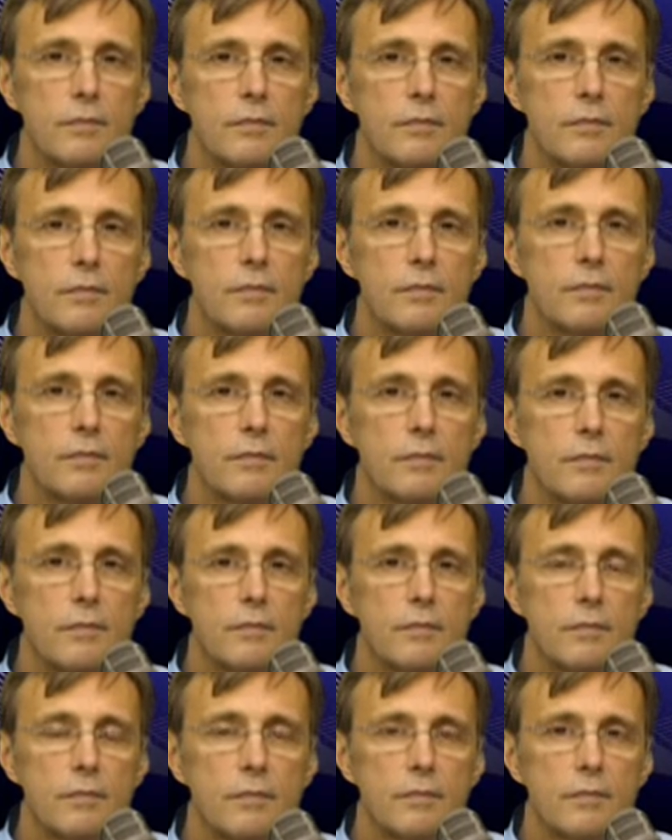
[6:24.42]

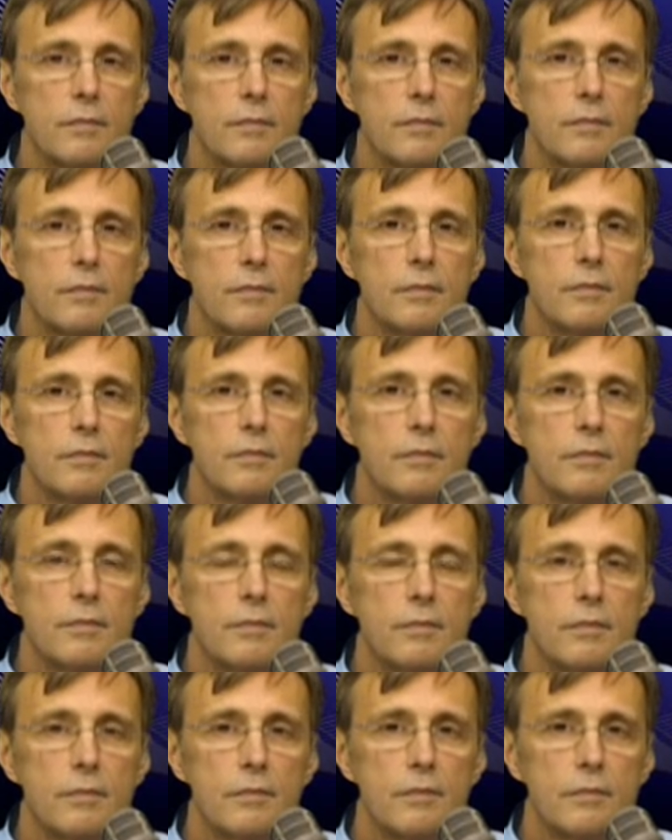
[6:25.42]

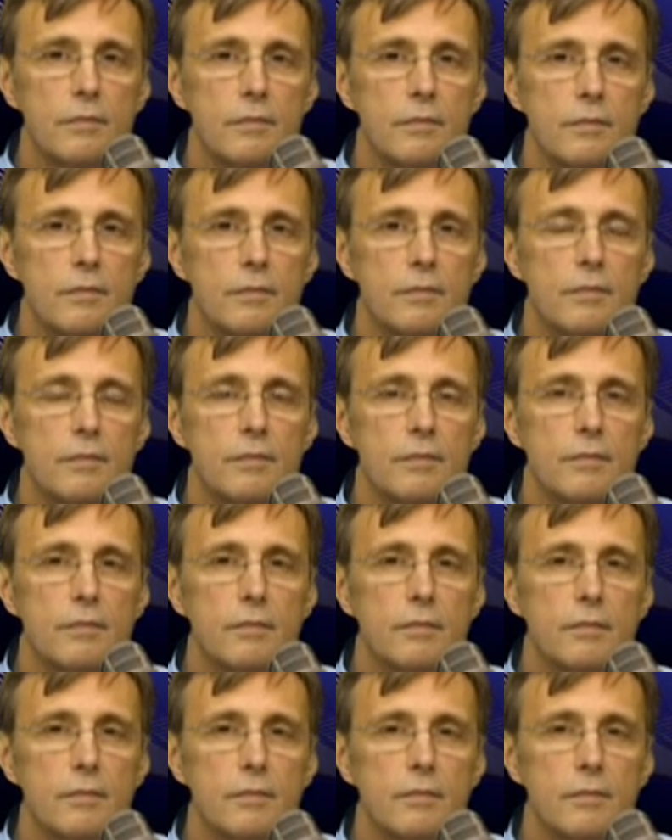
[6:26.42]

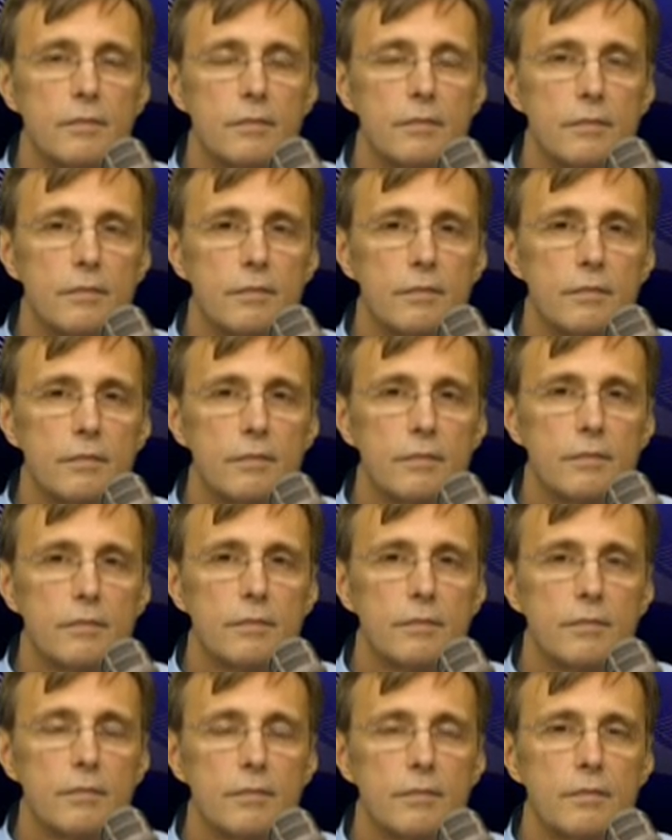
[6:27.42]

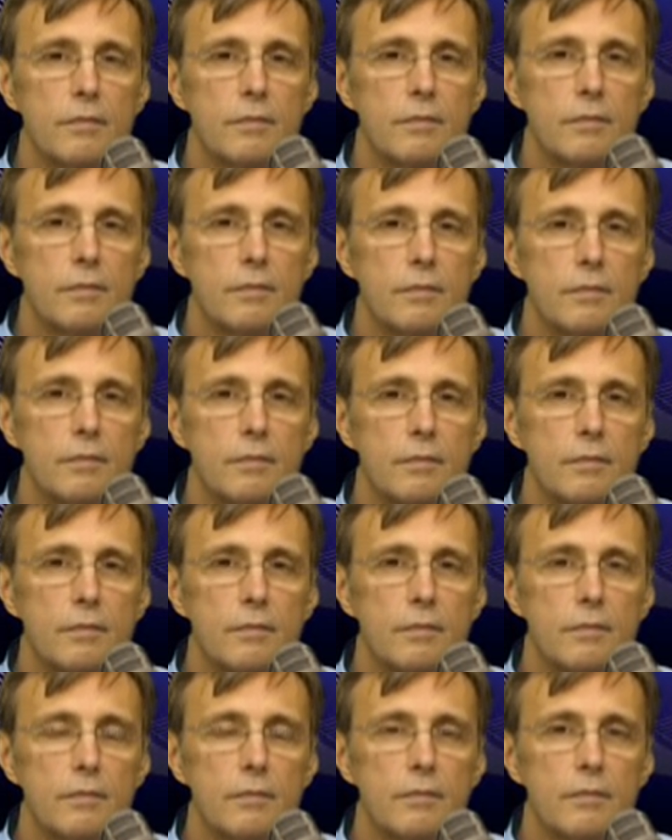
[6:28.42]

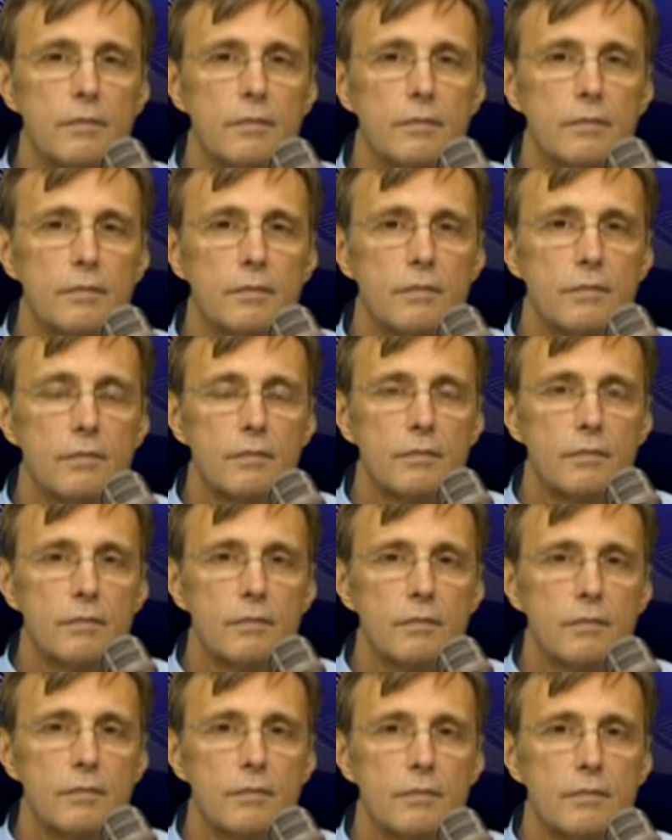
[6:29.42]

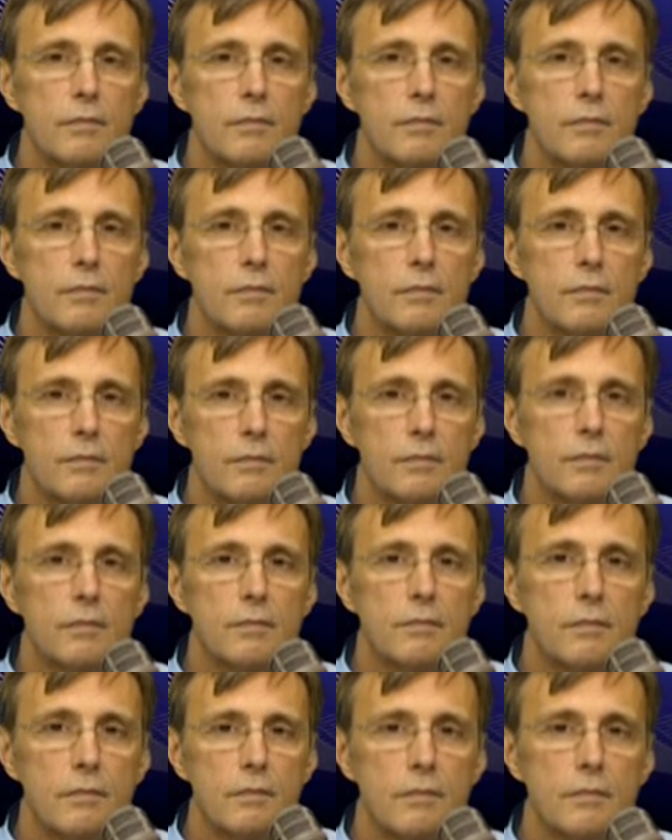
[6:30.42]

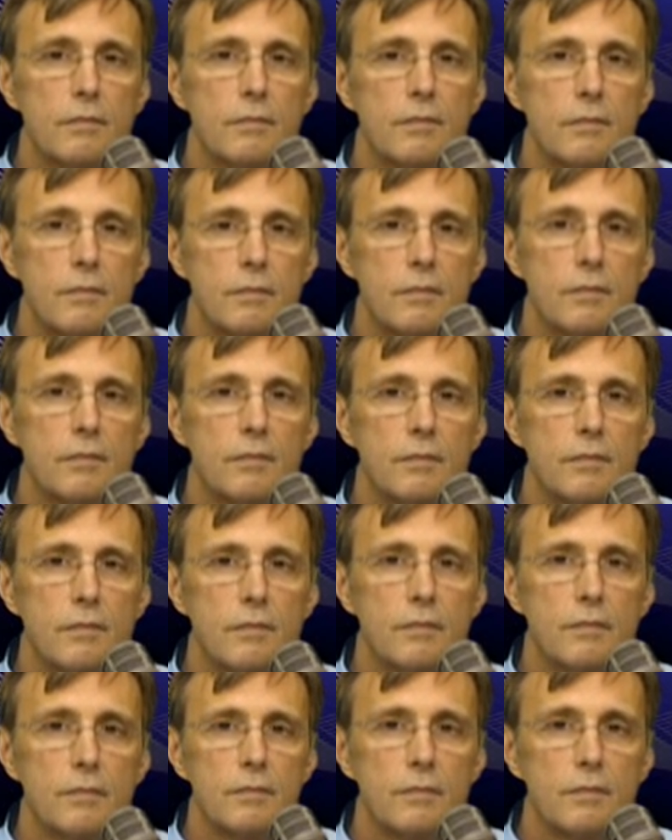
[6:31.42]
[no speech]